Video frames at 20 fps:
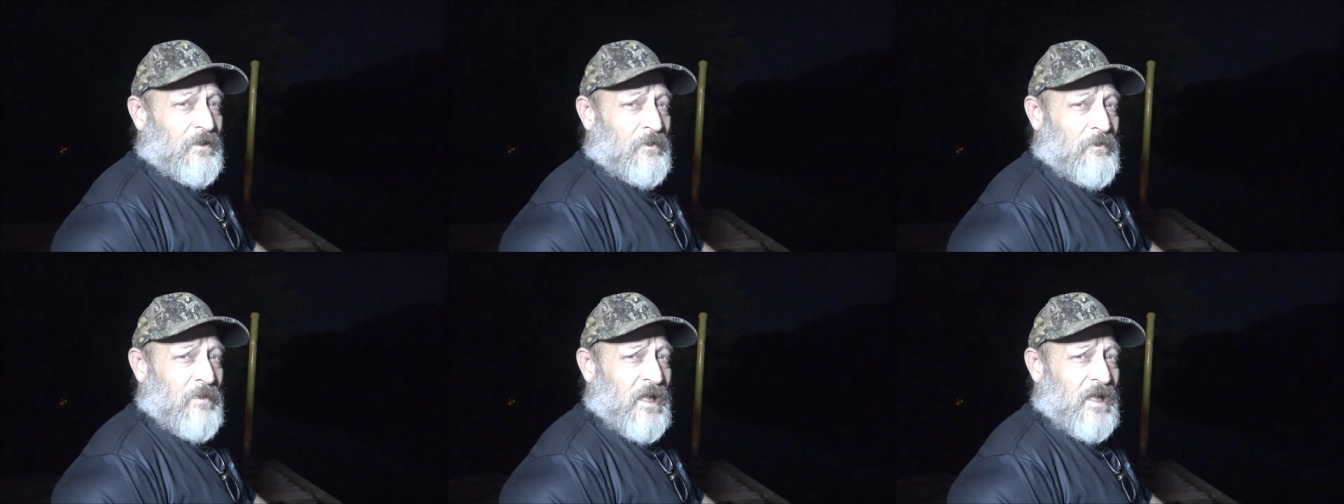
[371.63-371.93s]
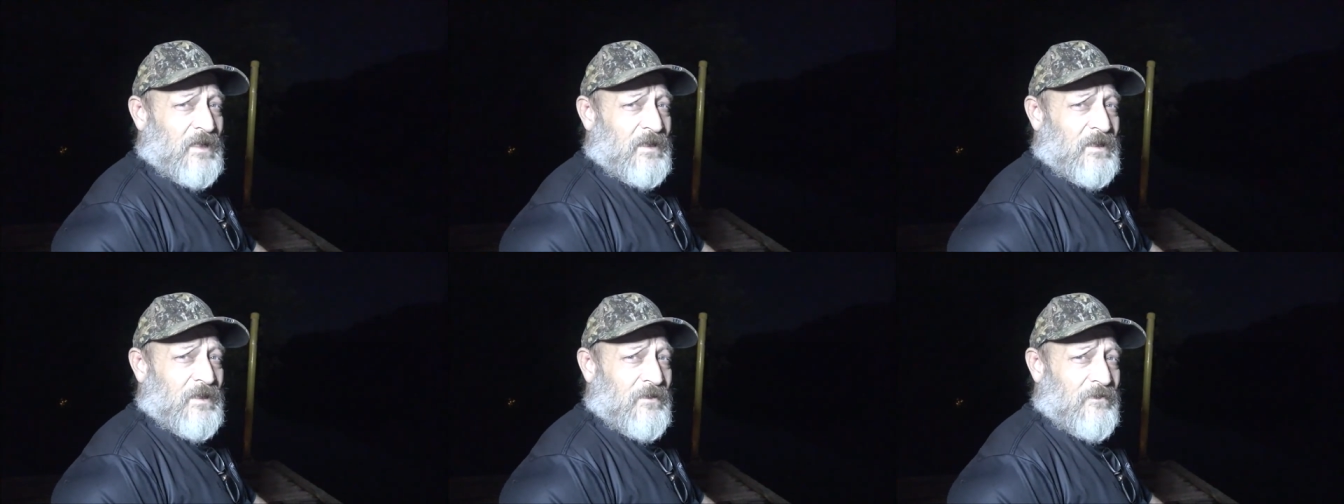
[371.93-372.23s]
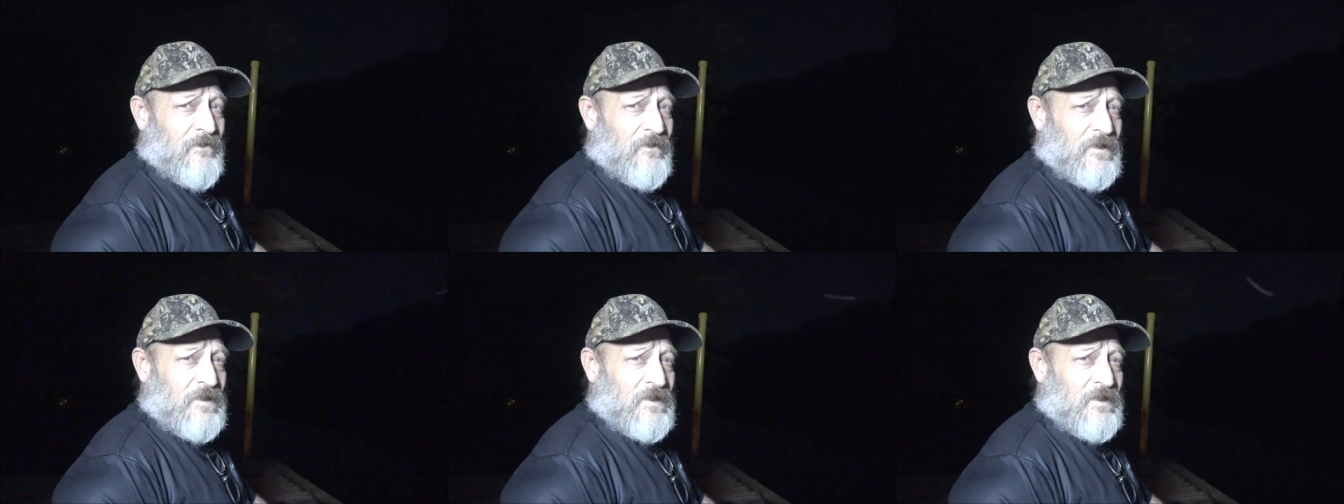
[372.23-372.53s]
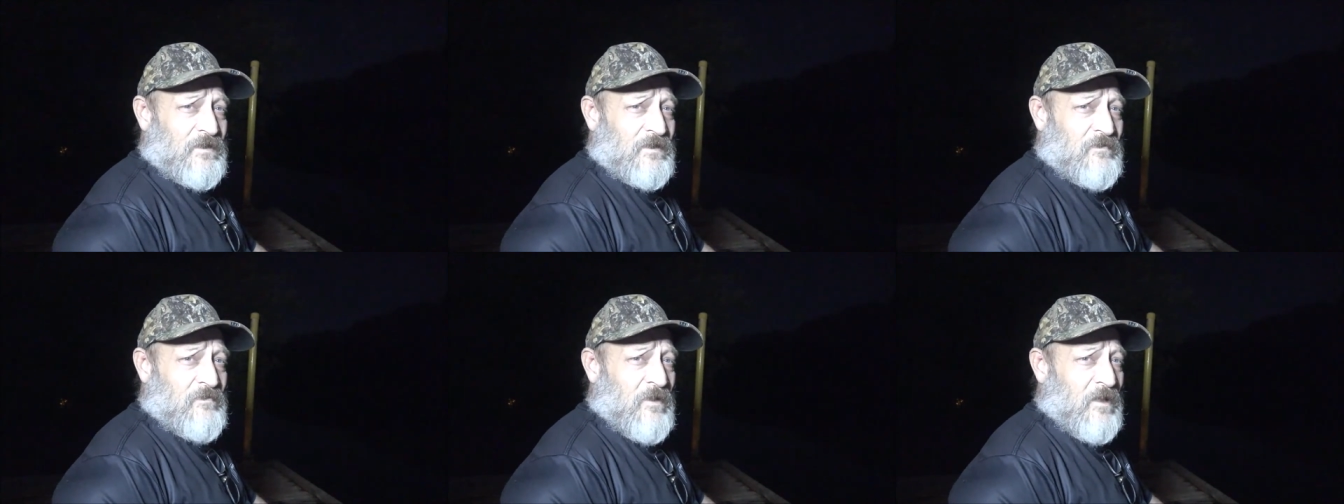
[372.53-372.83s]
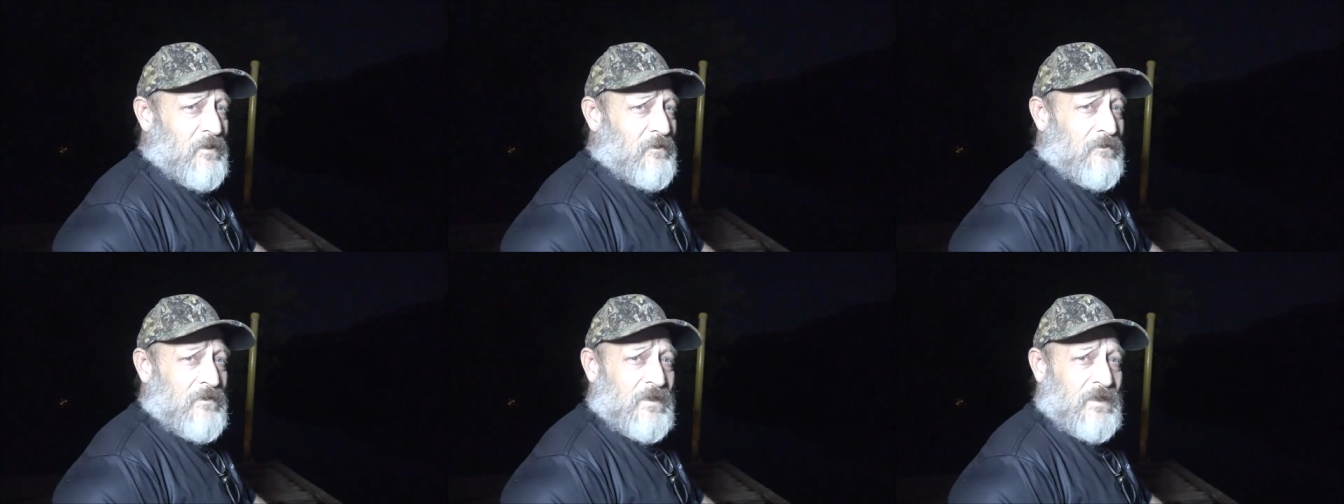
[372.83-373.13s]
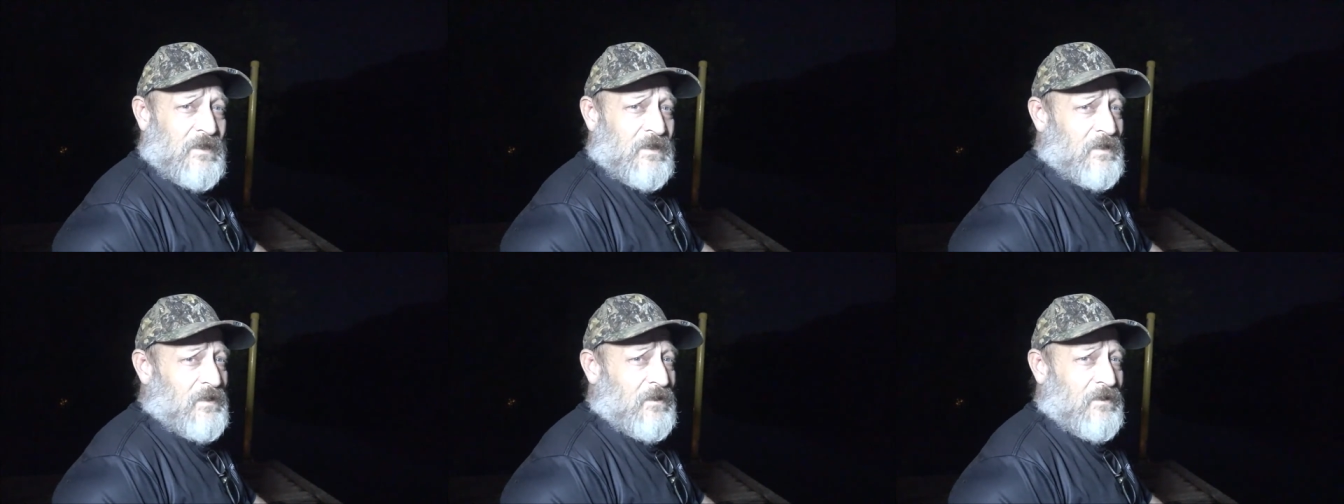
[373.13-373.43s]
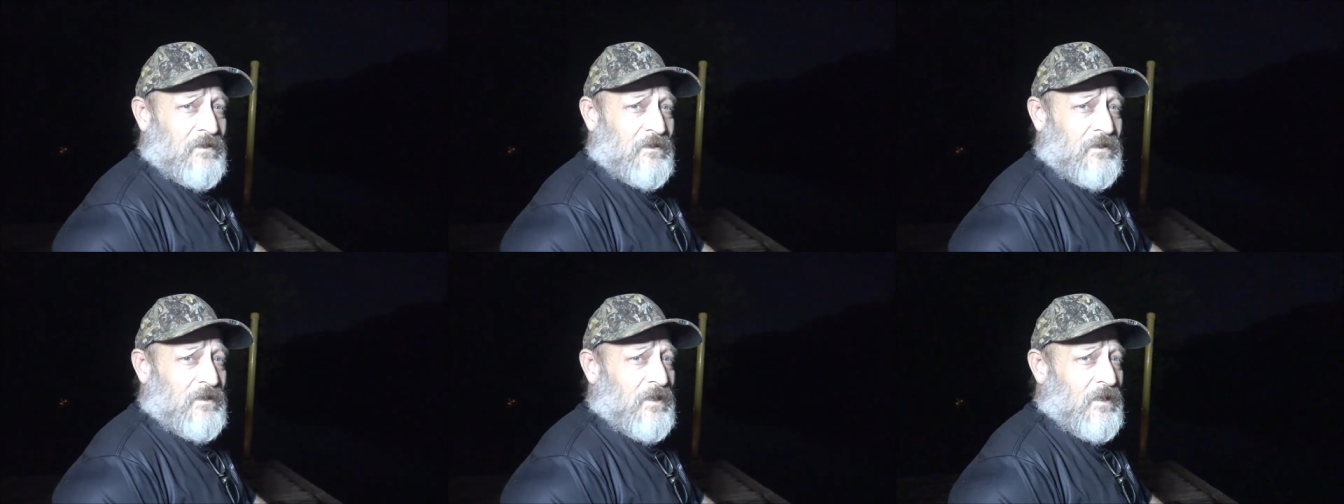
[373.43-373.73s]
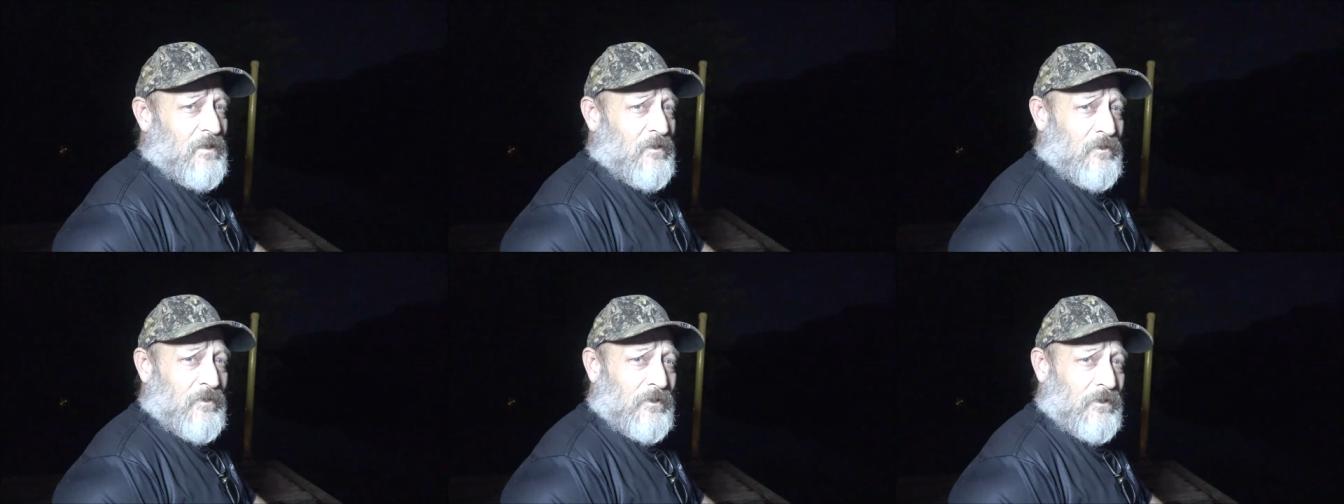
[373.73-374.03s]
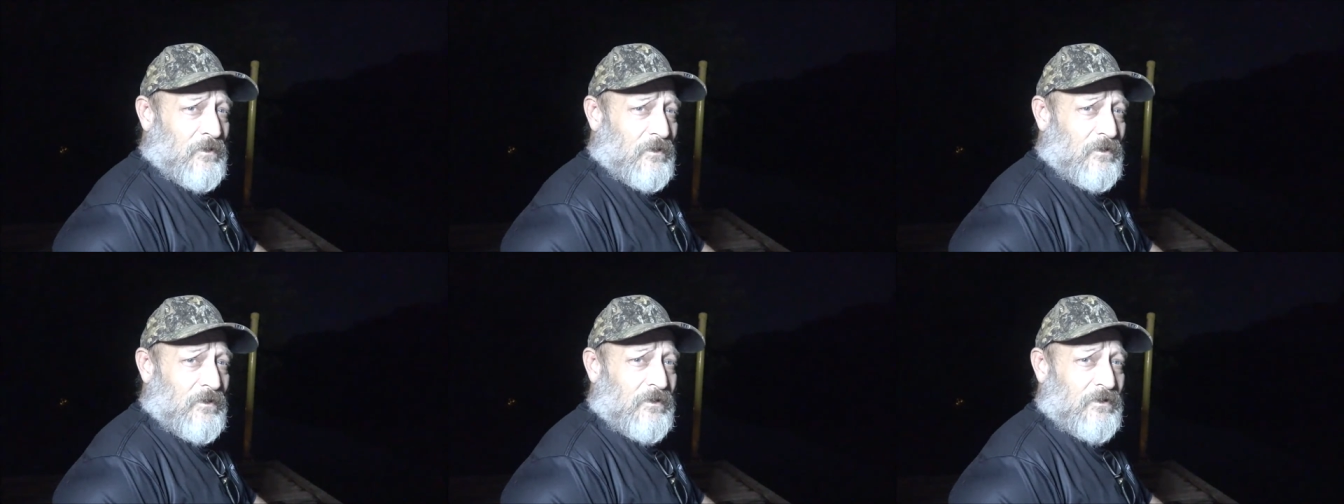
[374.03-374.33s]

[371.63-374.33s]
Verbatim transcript: a bad day of fishing is better than any good day at work.